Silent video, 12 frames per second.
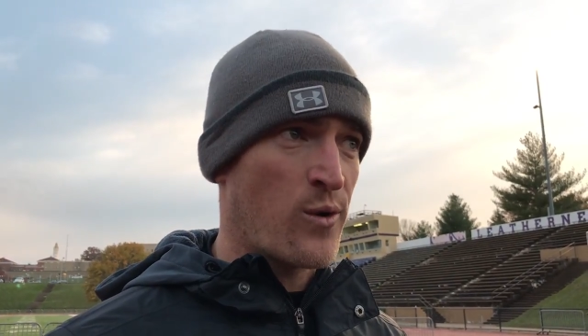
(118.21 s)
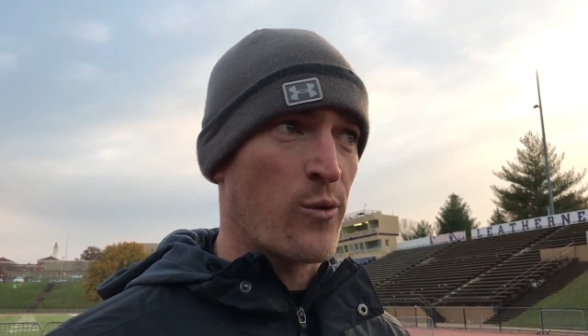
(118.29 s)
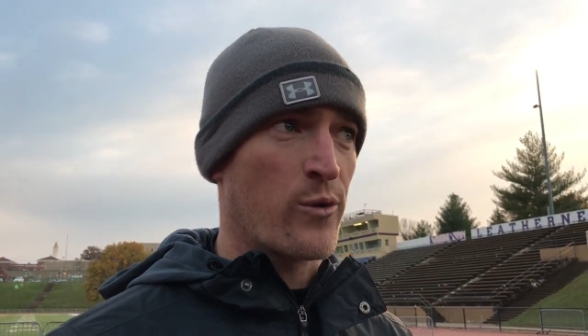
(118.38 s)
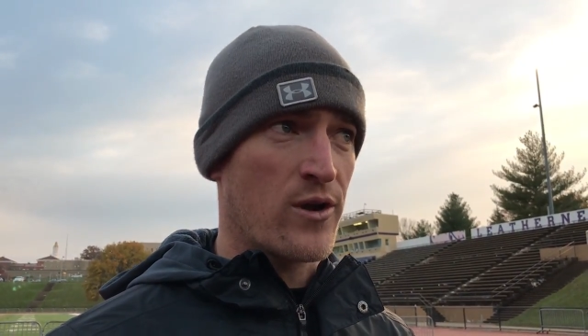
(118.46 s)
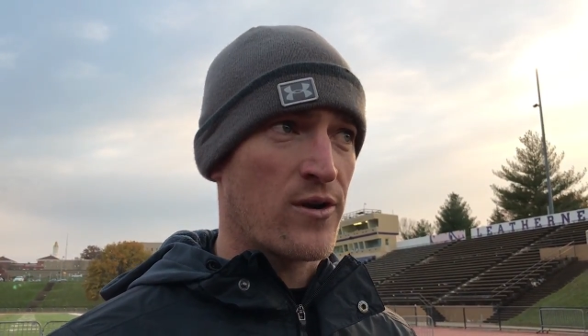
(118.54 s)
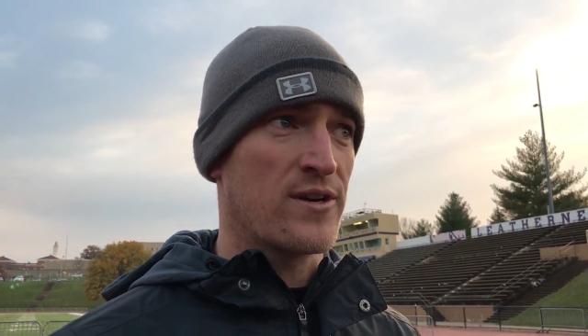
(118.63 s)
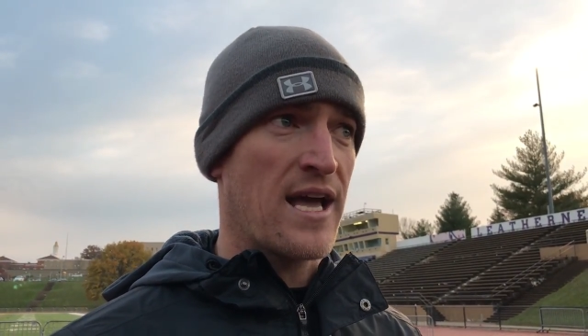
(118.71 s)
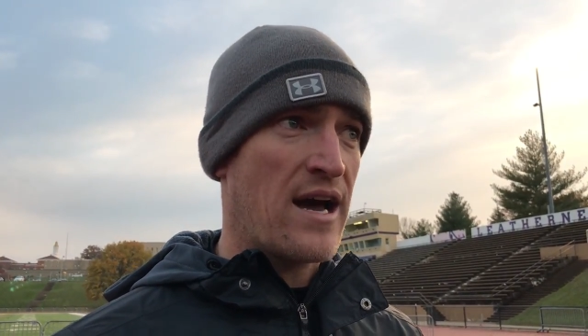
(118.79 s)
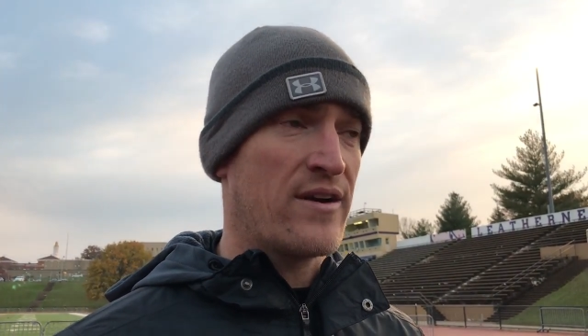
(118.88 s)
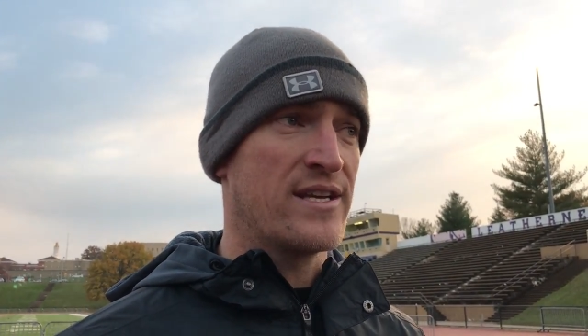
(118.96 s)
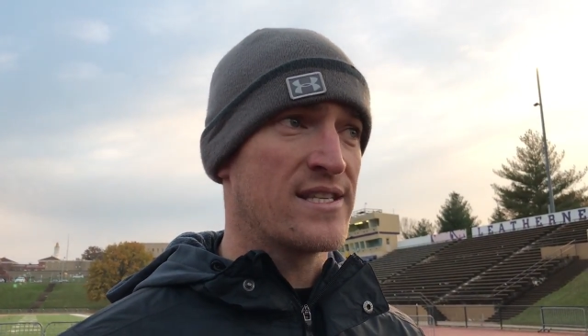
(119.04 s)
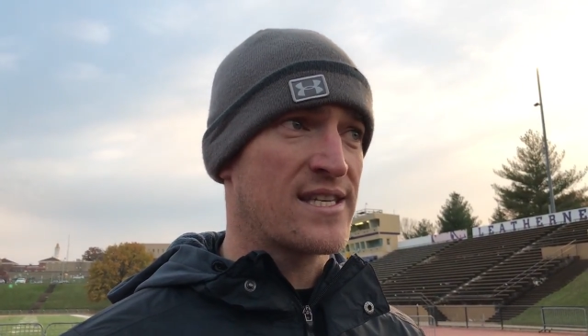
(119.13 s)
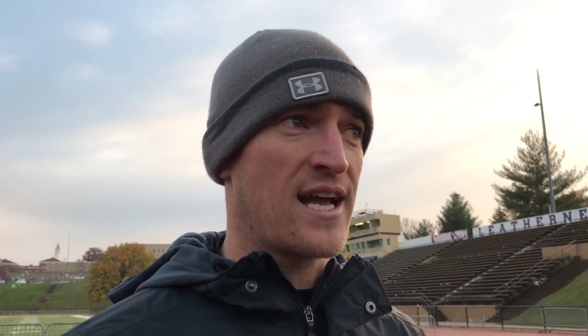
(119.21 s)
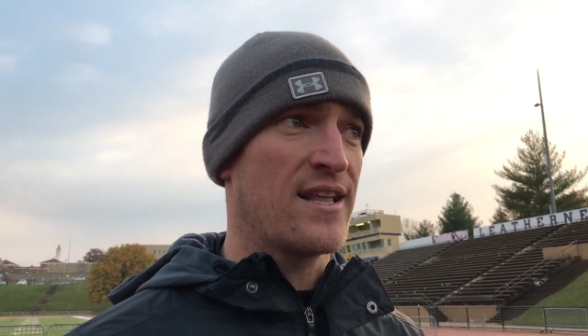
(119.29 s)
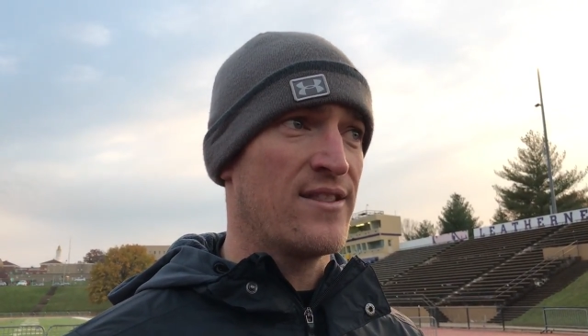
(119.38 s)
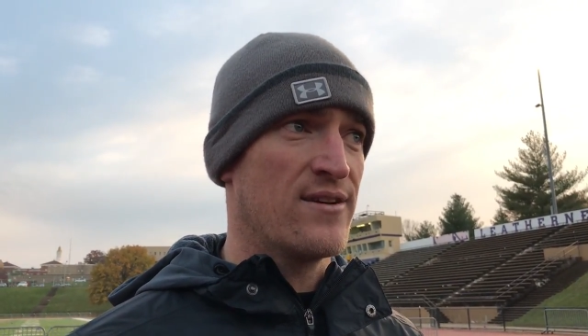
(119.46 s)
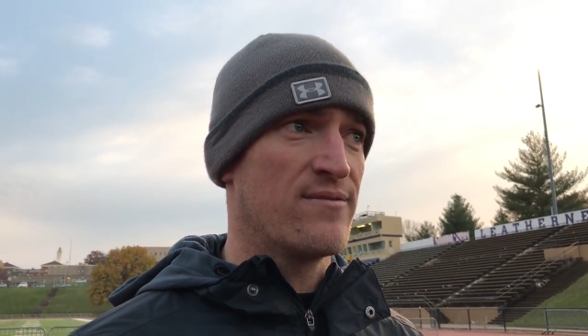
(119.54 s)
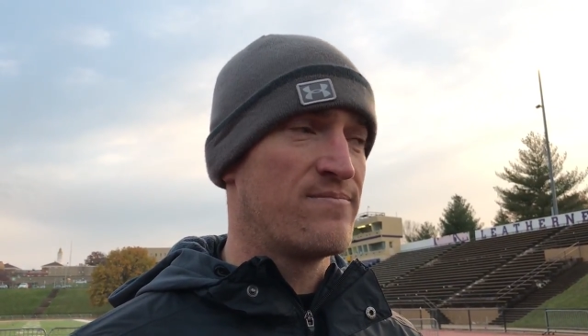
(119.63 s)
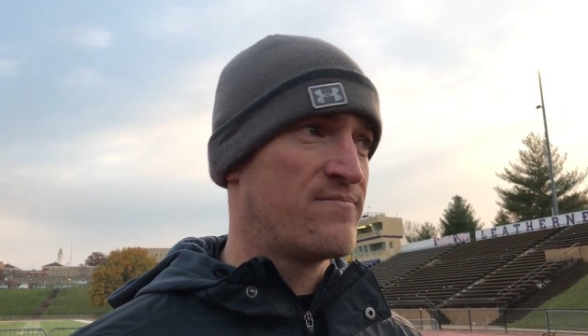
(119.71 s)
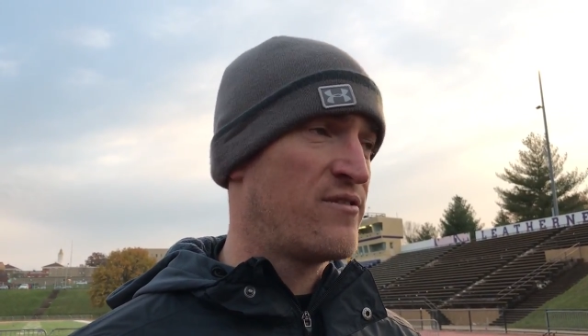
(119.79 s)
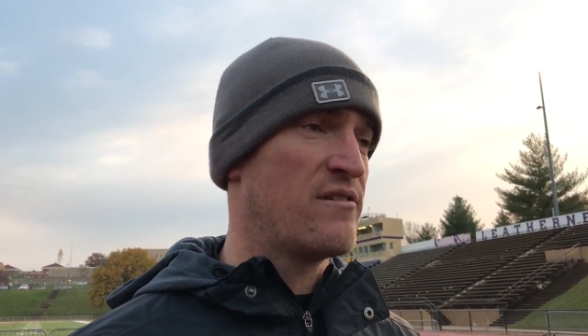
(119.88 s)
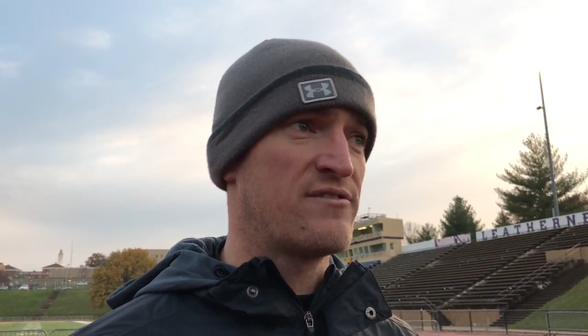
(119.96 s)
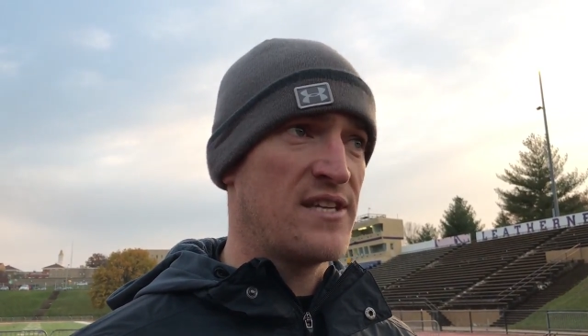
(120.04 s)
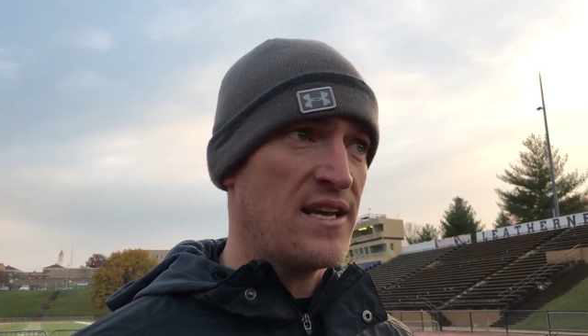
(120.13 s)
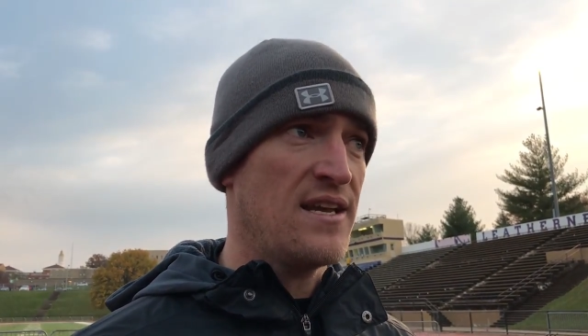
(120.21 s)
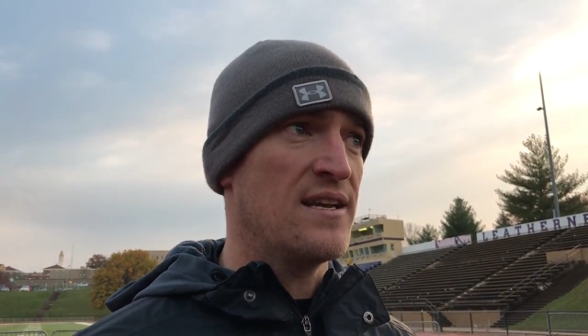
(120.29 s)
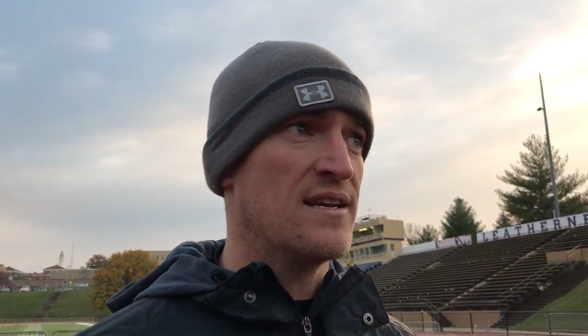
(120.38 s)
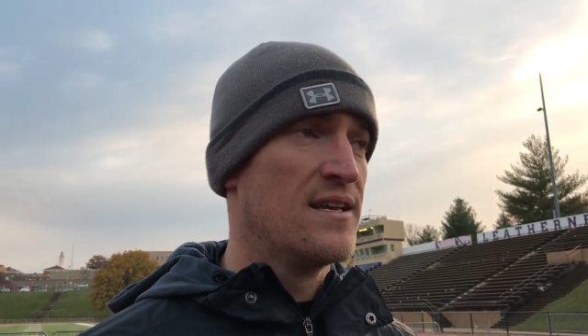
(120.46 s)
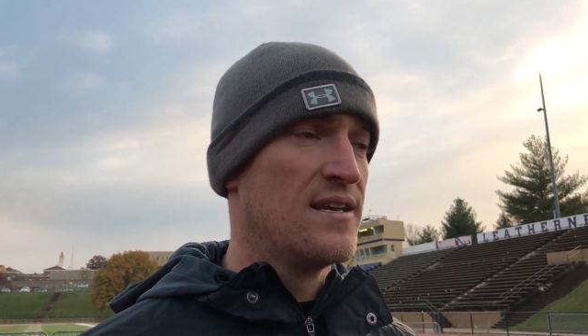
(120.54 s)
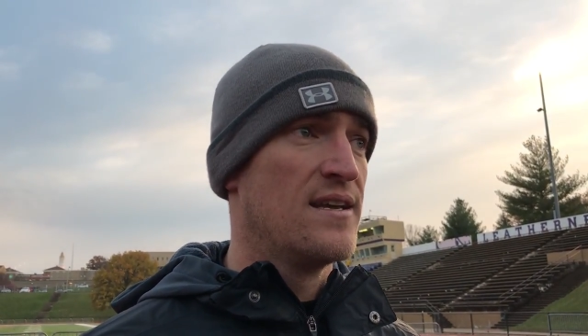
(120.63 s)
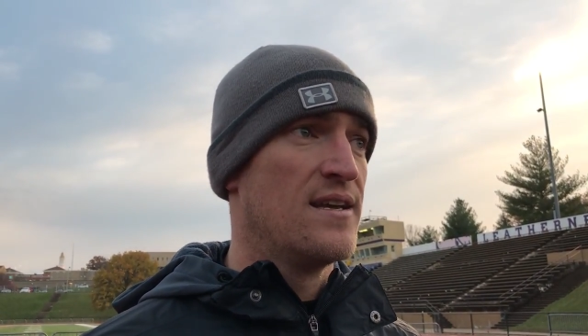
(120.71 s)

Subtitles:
where we are down inside the 15,